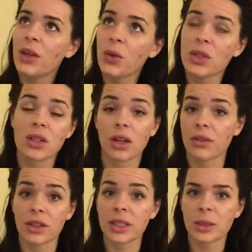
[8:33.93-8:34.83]
it was not a
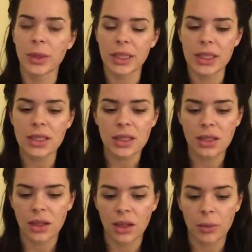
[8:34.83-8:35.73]
fun experience,
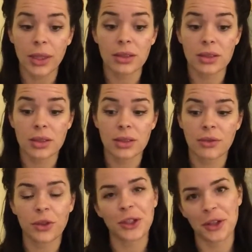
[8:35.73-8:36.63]
but that's
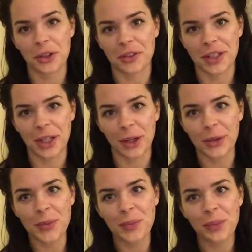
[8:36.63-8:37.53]
for another video.